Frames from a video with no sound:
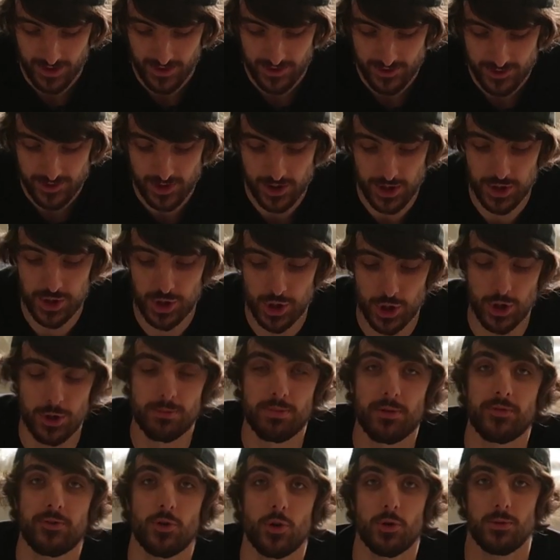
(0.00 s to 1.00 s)
So the true
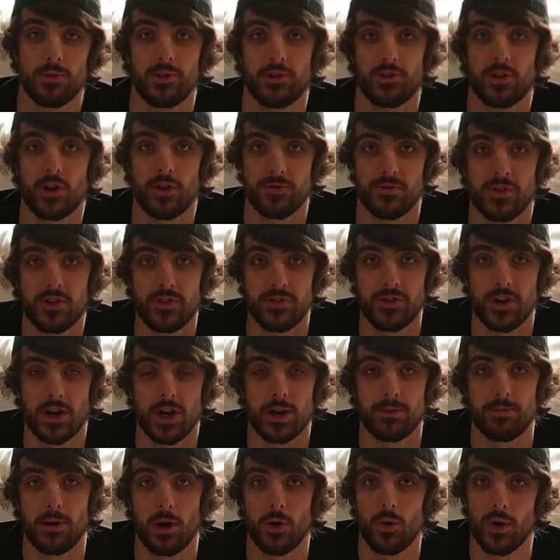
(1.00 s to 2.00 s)
performance of this
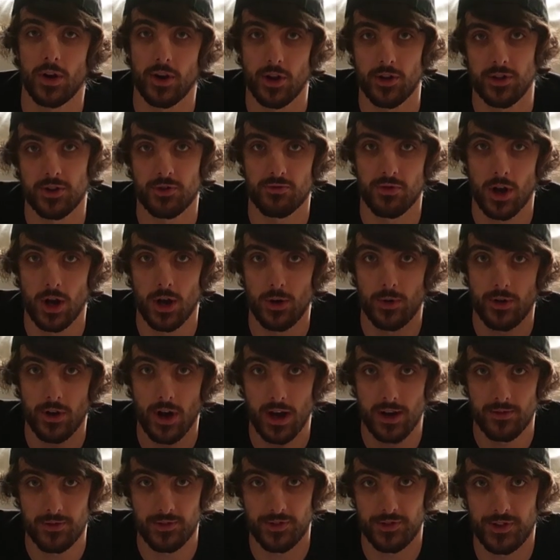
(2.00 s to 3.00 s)
turbo and on the road,
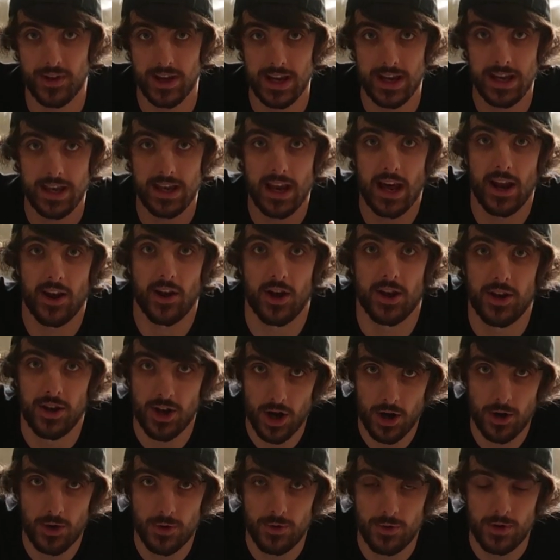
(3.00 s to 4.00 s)
I've seen and I
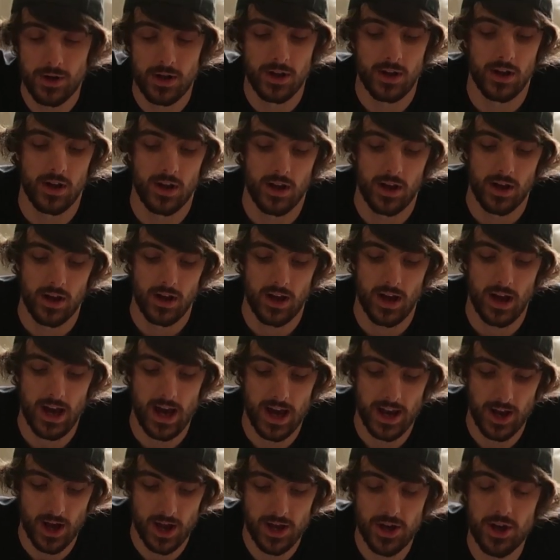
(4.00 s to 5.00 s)
know
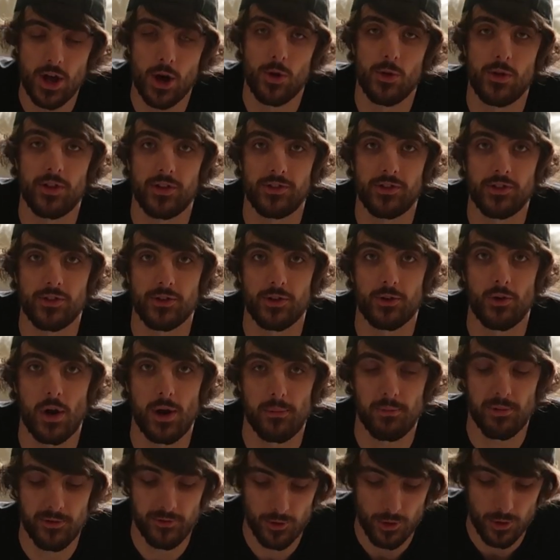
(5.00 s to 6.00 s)
this is a
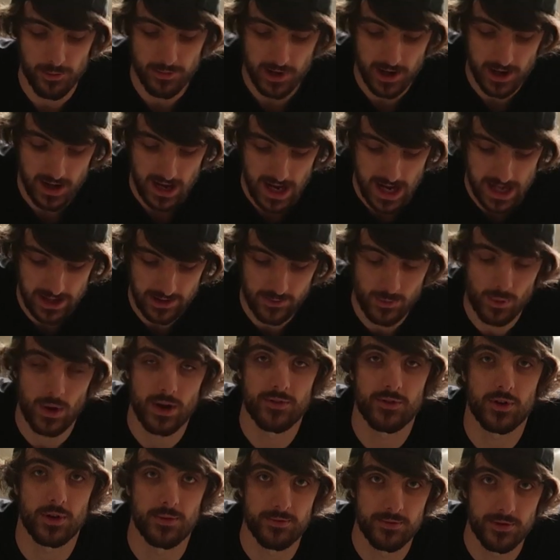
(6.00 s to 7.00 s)
great performer, hence why
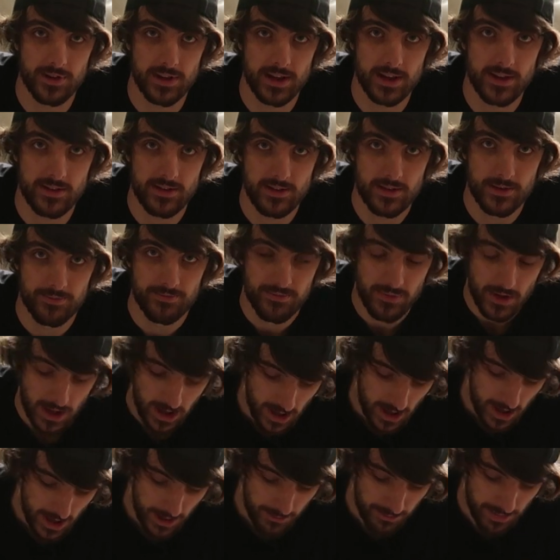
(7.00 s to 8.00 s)
I've gone for this.
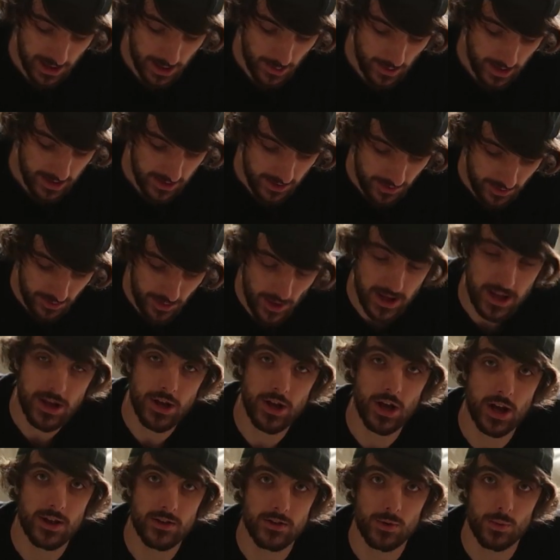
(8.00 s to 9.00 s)
But anyway, thank you
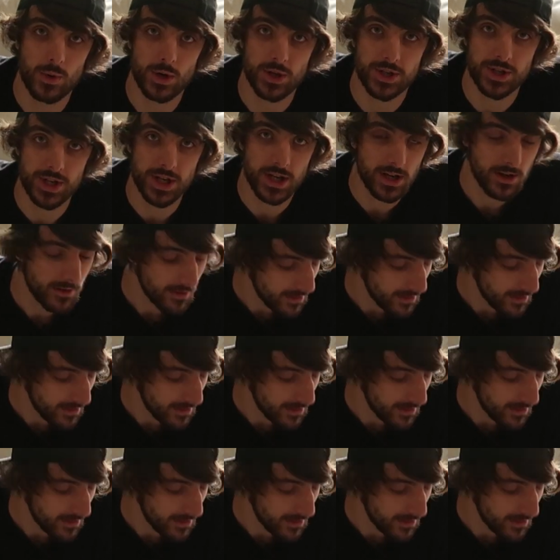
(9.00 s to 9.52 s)
guys for watching.